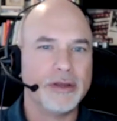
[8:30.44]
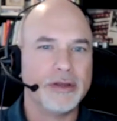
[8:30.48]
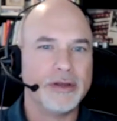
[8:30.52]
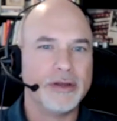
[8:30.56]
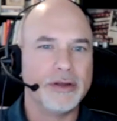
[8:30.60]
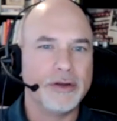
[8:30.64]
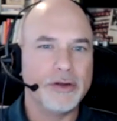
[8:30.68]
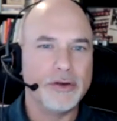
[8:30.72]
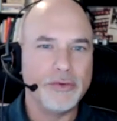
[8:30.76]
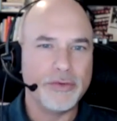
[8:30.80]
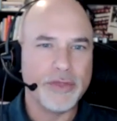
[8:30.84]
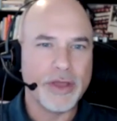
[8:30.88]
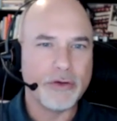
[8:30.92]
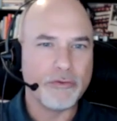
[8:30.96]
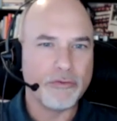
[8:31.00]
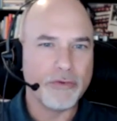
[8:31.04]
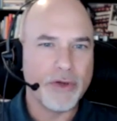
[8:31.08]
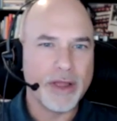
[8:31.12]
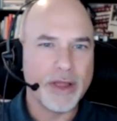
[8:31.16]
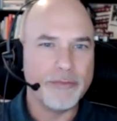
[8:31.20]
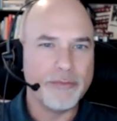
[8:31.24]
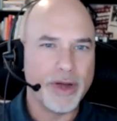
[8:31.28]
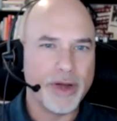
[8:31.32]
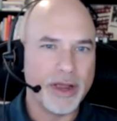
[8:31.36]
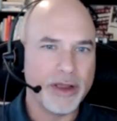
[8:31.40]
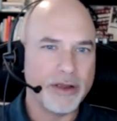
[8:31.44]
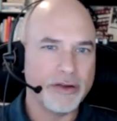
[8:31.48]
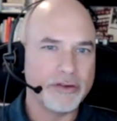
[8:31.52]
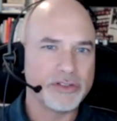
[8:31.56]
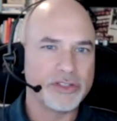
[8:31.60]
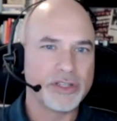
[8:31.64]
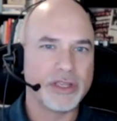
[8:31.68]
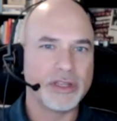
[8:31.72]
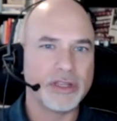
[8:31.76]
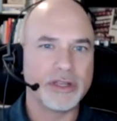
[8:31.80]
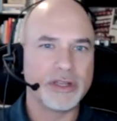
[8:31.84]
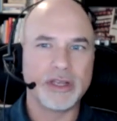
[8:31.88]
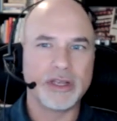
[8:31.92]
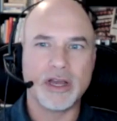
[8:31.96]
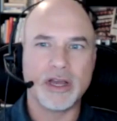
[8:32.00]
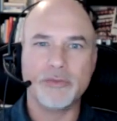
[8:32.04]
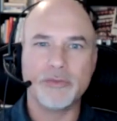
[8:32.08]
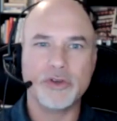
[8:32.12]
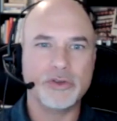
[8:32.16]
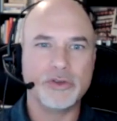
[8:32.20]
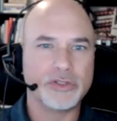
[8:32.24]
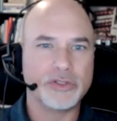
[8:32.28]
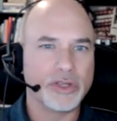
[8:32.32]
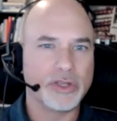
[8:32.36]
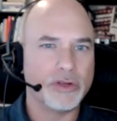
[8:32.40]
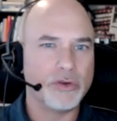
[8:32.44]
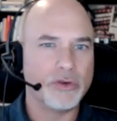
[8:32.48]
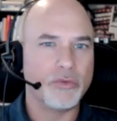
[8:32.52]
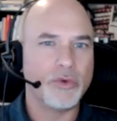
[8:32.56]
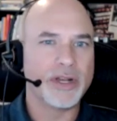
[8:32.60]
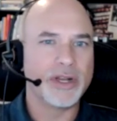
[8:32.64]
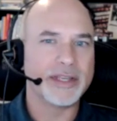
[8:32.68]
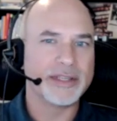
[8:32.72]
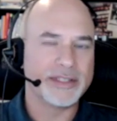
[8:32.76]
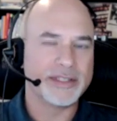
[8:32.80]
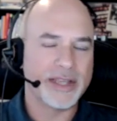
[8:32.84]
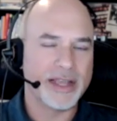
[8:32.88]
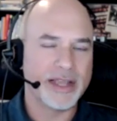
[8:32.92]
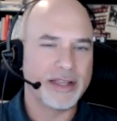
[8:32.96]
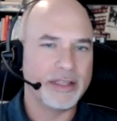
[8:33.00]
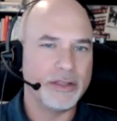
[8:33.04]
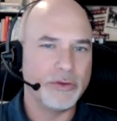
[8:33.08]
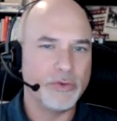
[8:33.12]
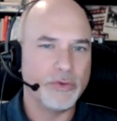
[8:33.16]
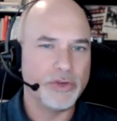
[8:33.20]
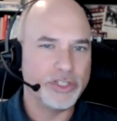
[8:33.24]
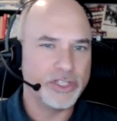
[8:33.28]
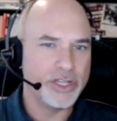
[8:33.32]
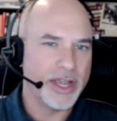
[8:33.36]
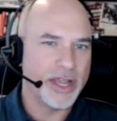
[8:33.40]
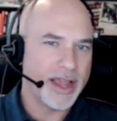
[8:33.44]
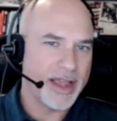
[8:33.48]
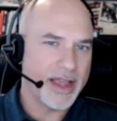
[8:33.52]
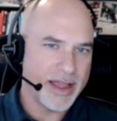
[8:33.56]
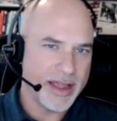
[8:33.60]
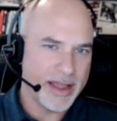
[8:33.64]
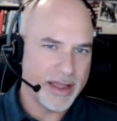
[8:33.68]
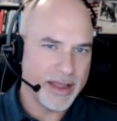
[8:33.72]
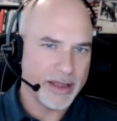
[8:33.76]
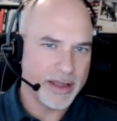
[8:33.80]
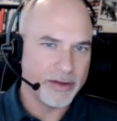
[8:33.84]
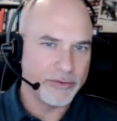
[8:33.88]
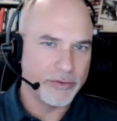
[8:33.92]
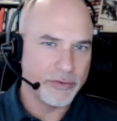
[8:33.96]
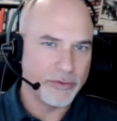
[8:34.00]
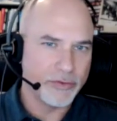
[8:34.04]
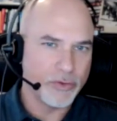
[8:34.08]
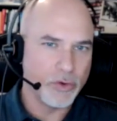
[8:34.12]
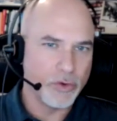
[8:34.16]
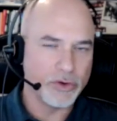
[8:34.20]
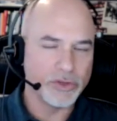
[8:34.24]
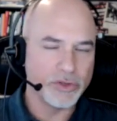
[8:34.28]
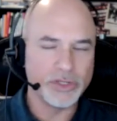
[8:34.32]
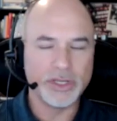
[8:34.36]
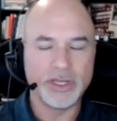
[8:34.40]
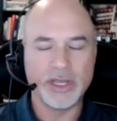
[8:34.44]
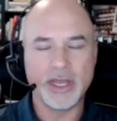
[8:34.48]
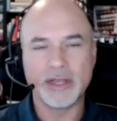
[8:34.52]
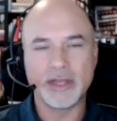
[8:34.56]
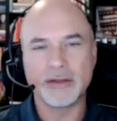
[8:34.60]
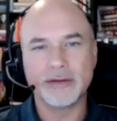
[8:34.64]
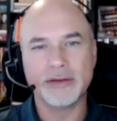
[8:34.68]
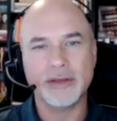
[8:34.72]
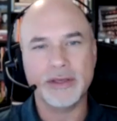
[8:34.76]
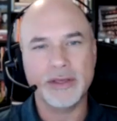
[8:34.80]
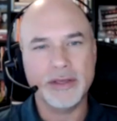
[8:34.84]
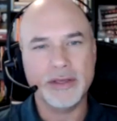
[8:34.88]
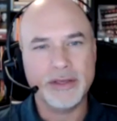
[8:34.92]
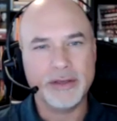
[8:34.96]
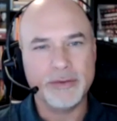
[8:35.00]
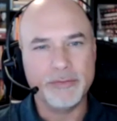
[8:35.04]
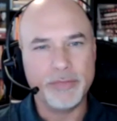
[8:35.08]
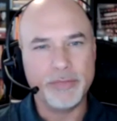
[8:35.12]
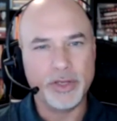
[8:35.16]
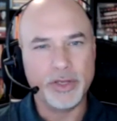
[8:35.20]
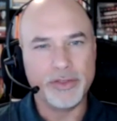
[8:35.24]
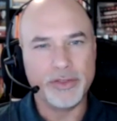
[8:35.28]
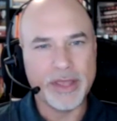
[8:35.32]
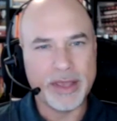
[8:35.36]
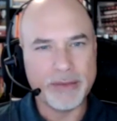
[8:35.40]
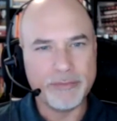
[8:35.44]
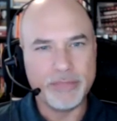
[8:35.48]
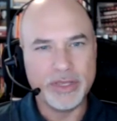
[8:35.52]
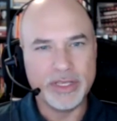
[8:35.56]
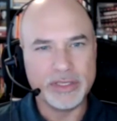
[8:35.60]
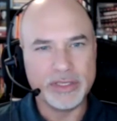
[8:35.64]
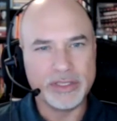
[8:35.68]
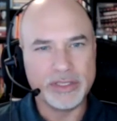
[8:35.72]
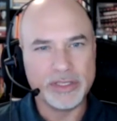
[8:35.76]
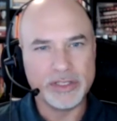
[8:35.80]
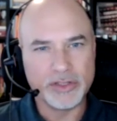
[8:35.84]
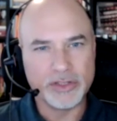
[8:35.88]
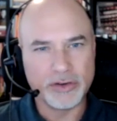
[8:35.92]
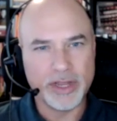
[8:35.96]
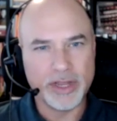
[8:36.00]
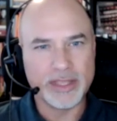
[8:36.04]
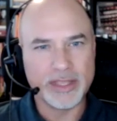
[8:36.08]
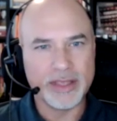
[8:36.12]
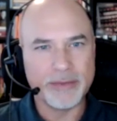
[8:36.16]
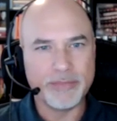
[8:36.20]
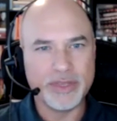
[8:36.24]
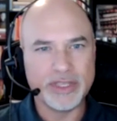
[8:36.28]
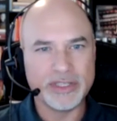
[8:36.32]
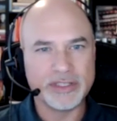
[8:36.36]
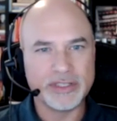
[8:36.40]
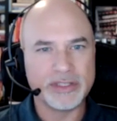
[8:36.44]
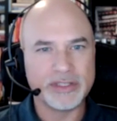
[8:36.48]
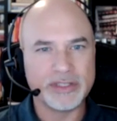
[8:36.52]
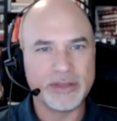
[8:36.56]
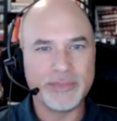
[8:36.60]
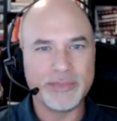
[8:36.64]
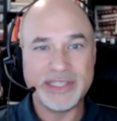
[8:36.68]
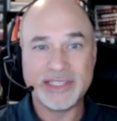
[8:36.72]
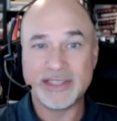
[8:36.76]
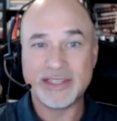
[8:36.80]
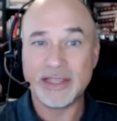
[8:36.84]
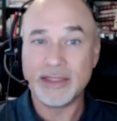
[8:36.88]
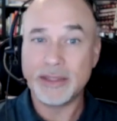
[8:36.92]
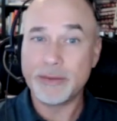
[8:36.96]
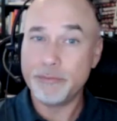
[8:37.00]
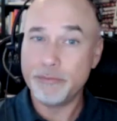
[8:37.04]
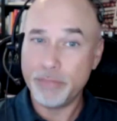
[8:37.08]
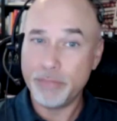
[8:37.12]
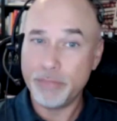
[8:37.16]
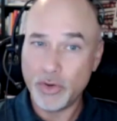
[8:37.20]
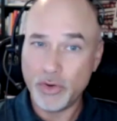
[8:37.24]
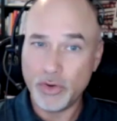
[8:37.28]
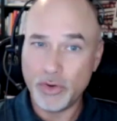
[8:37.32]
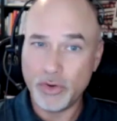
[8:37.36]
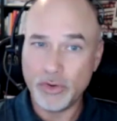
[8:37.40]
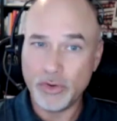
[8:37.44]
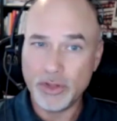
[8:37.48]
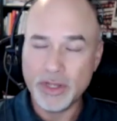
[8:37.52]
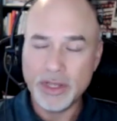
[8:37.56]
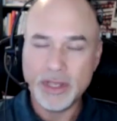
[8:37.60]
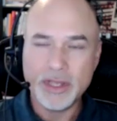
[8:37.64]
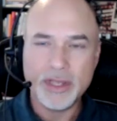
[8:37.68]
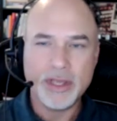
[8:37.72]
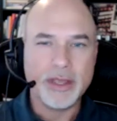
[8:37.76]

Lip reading: who that right buyer is going to come, who's going to want exactly what you have. Of course, you got to build that business or get that business to be sellable.